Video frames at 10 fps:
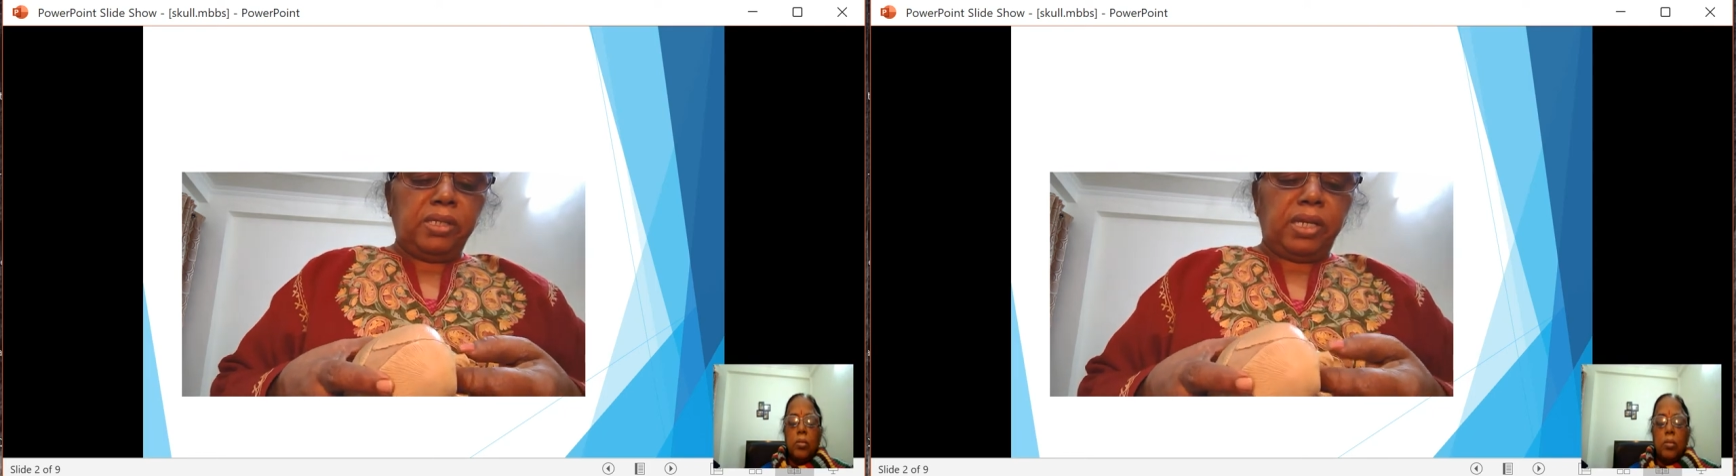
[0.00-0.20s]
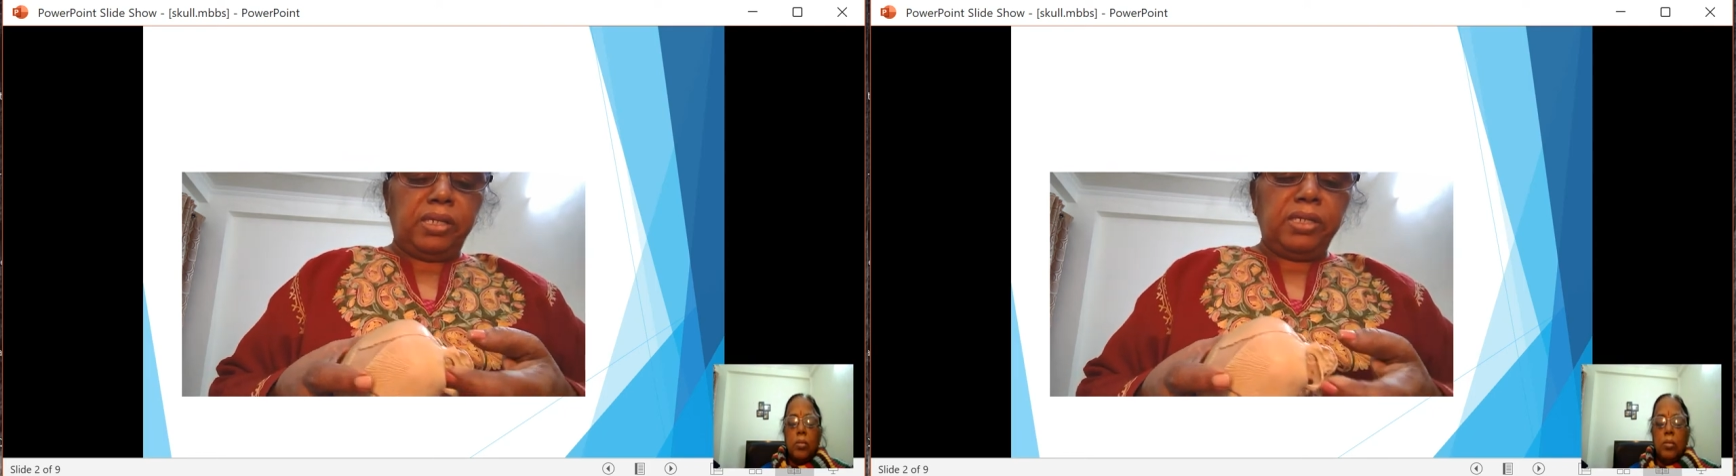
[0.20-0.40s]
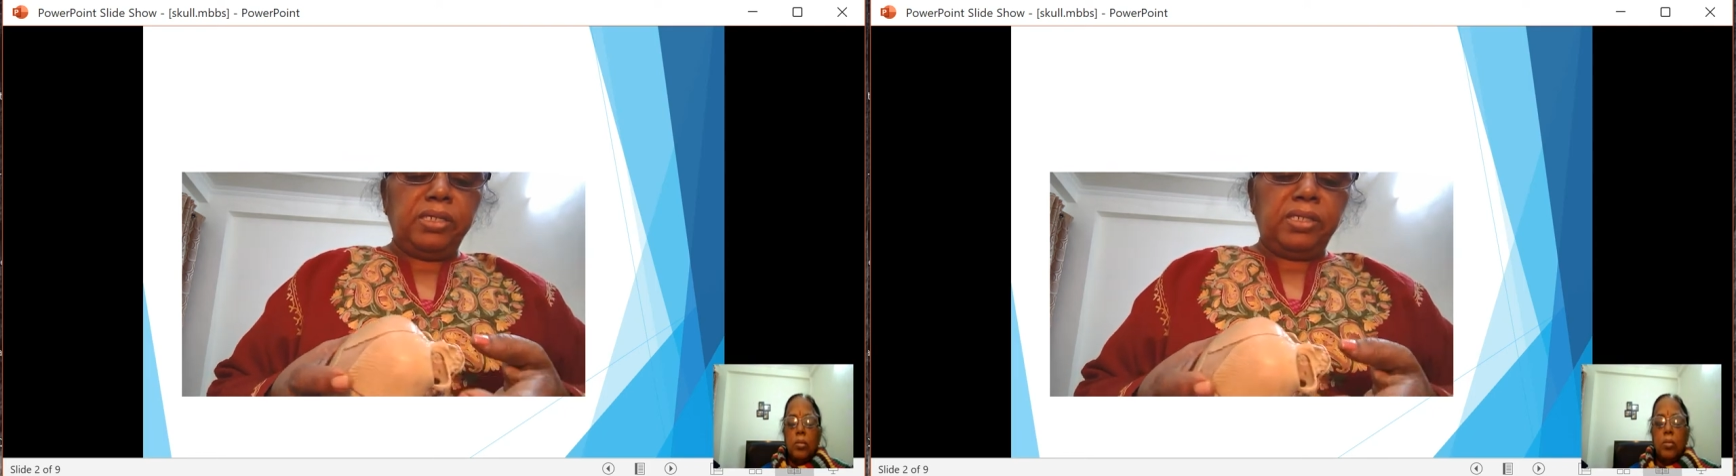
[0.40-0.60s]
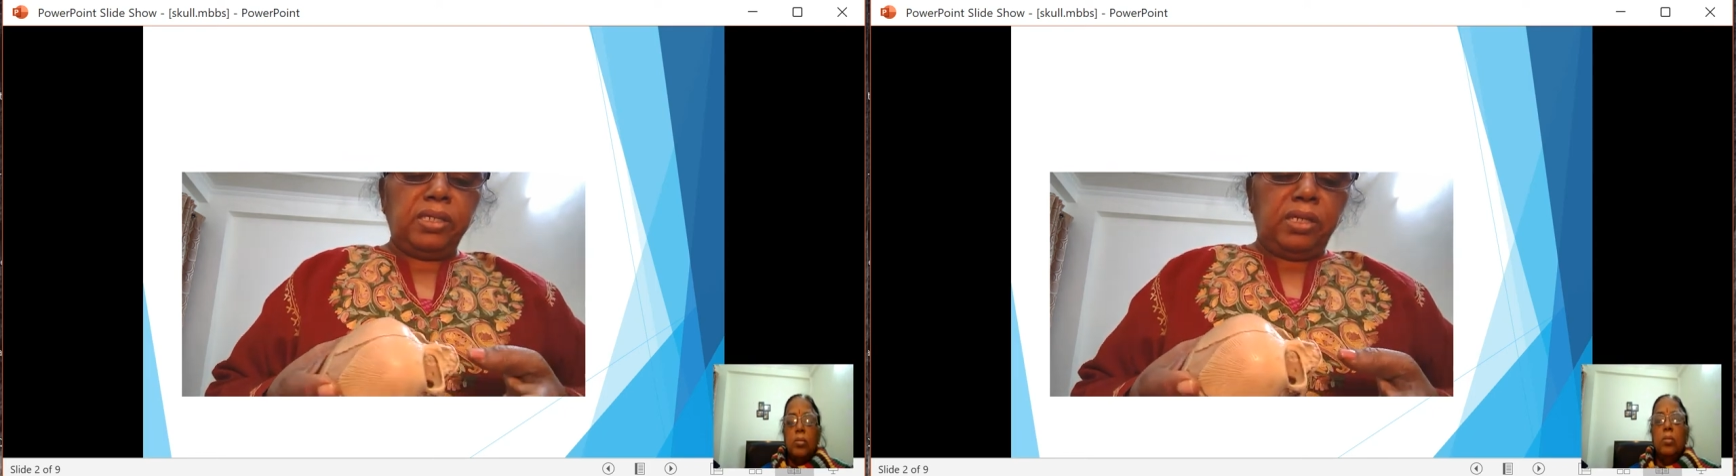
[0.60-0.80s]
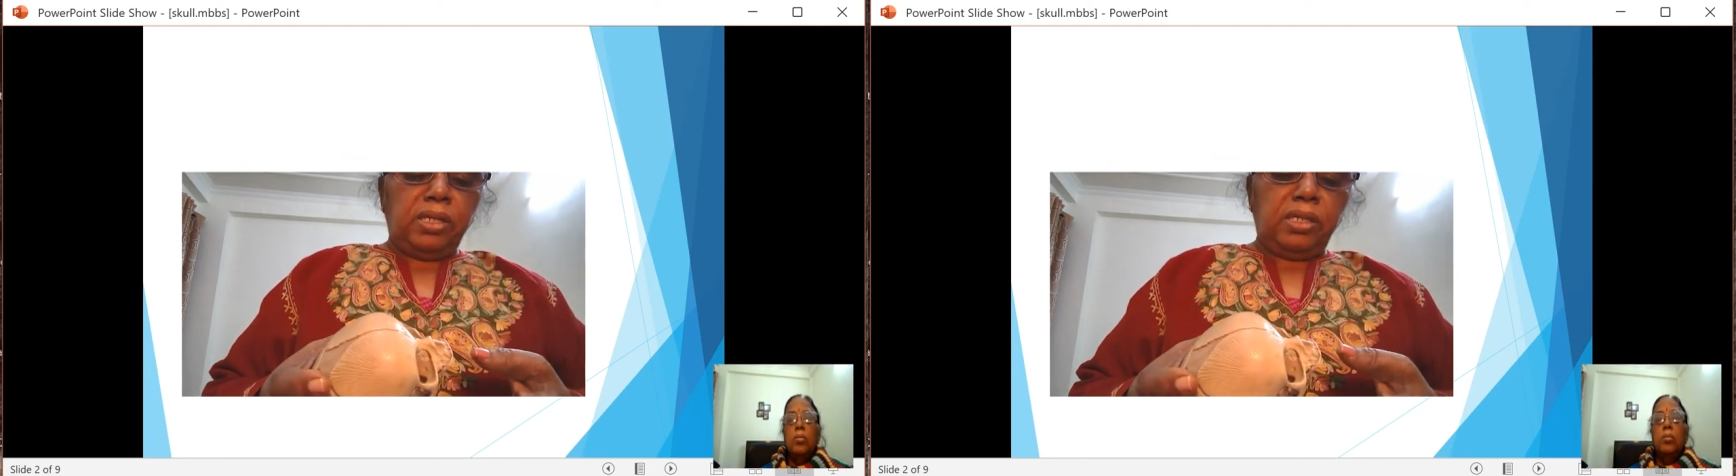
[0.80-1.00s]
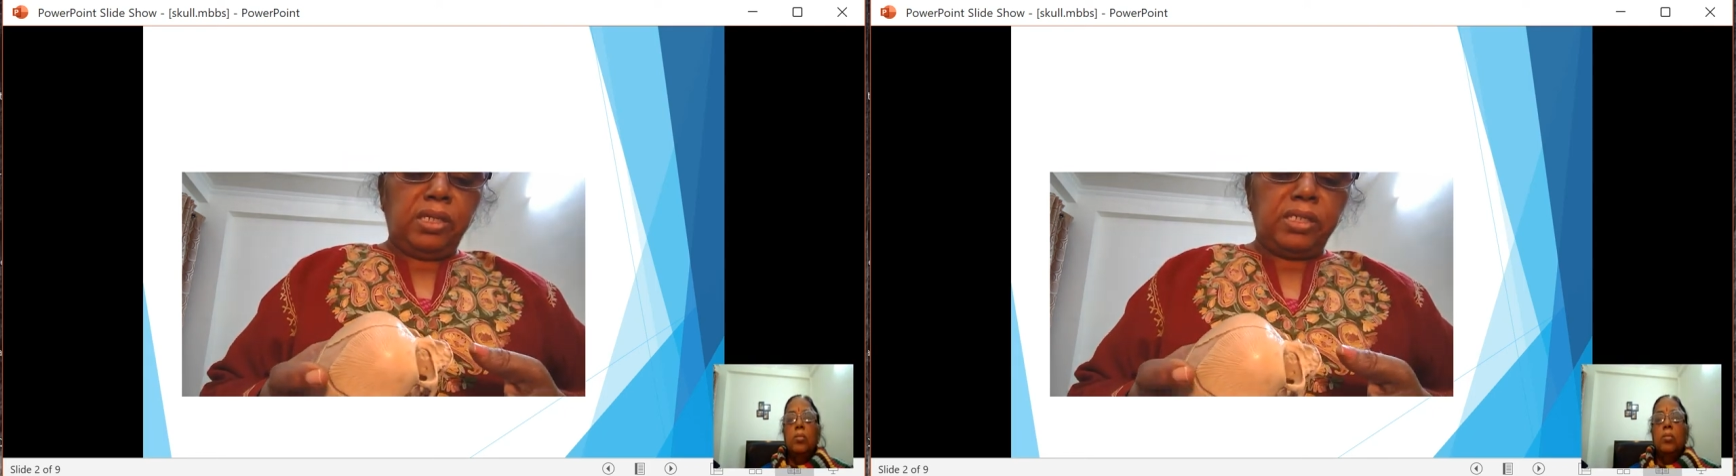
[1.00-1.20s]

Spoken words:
that is the